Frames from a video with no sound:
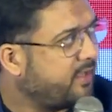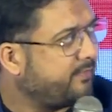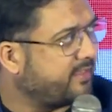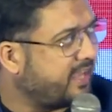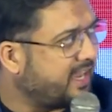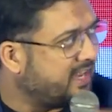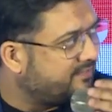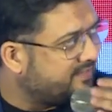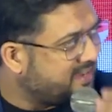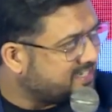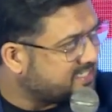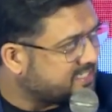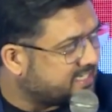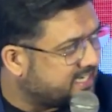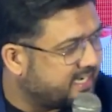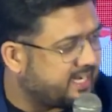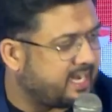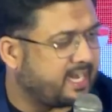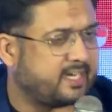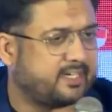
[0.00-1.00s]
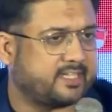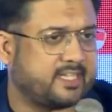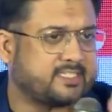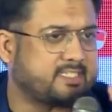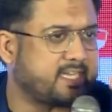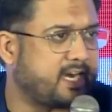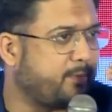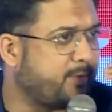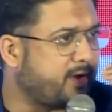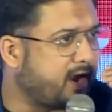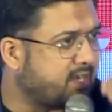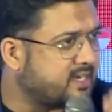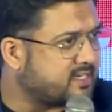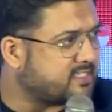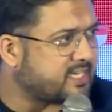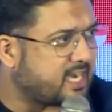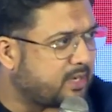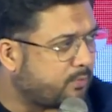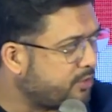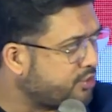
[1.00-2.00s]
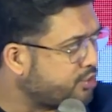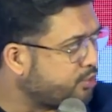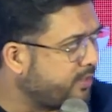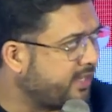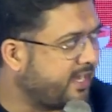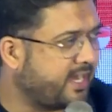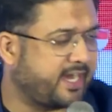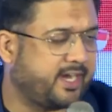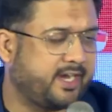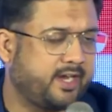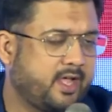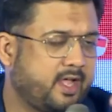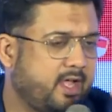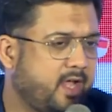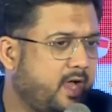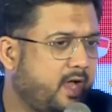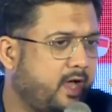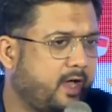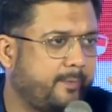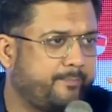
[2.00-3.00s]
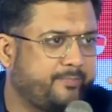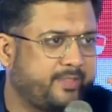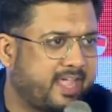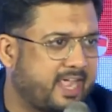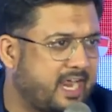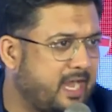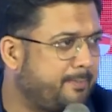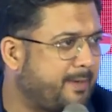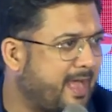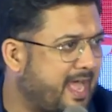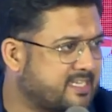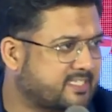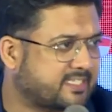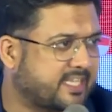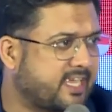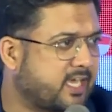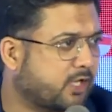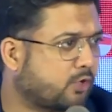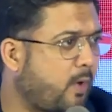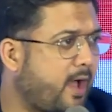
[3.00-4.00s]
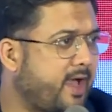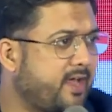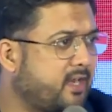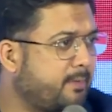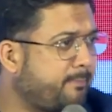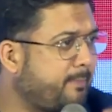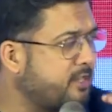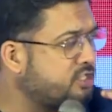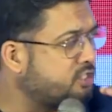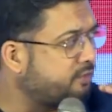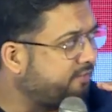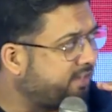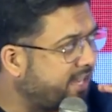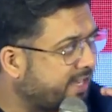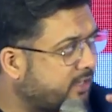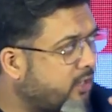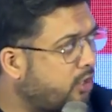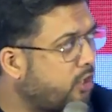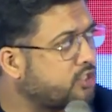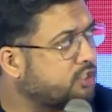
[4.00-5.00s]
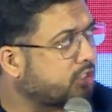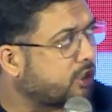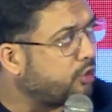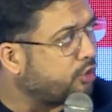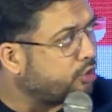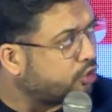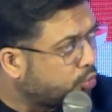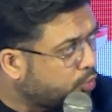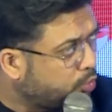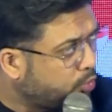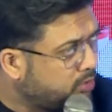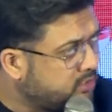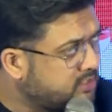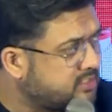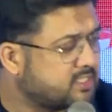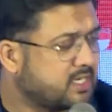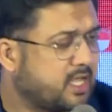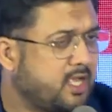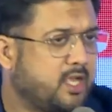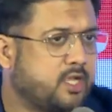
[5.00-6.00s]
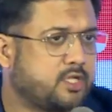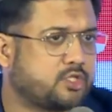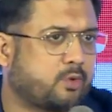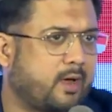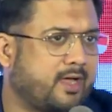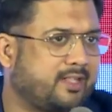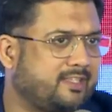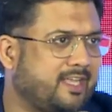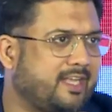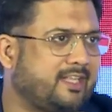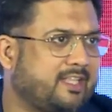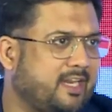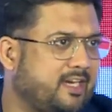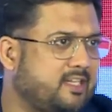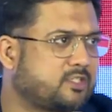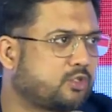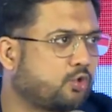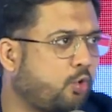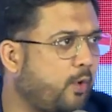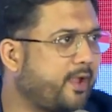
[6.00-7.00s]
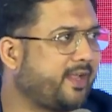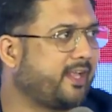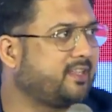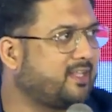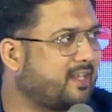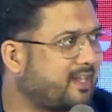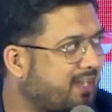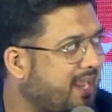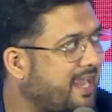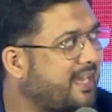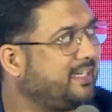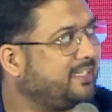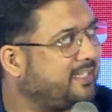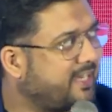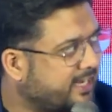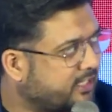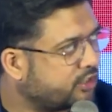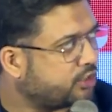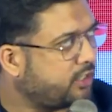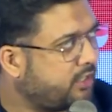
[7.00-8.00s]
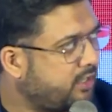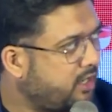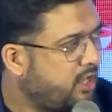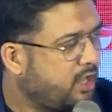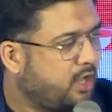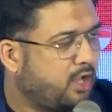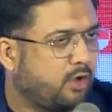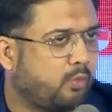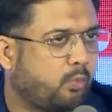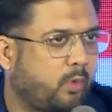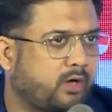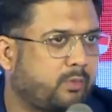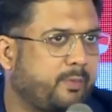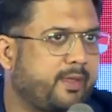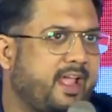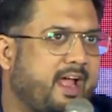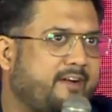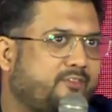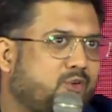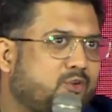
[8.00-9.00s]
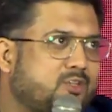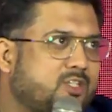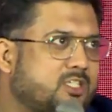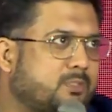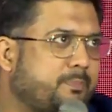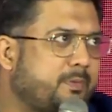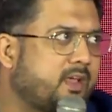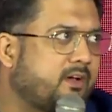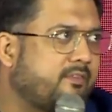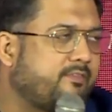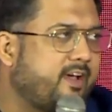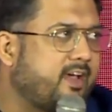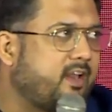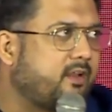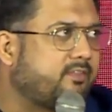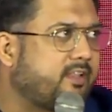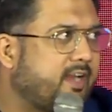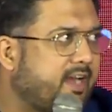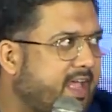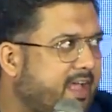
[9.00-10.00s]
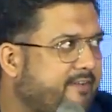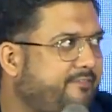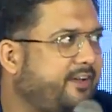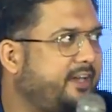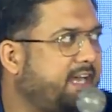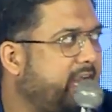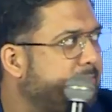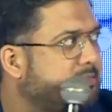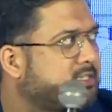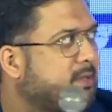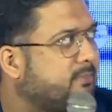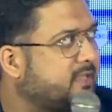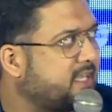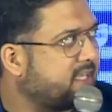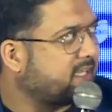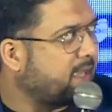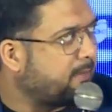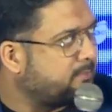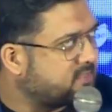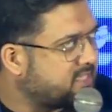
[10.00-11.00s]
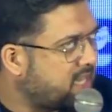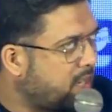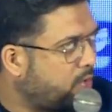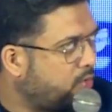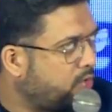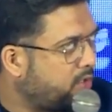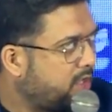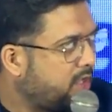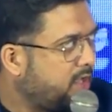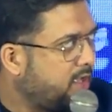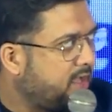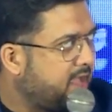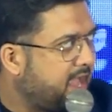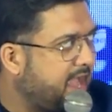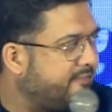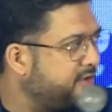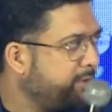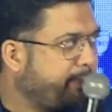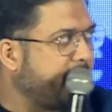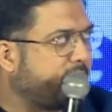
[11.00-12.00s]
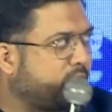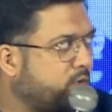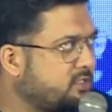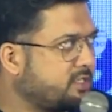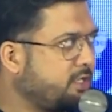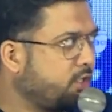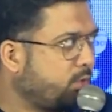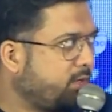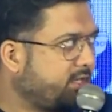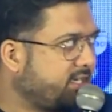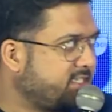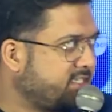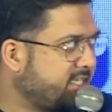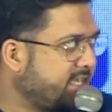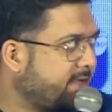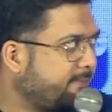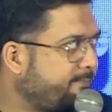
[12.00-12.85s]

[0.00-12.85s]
They invested in it. They said, we understand what you need. They helped ASCII acquire a bunch of technological tools. So I think that it's going in the right direction. What we have to just be aware of, that every time something comes out, everybody goes into a tizzy.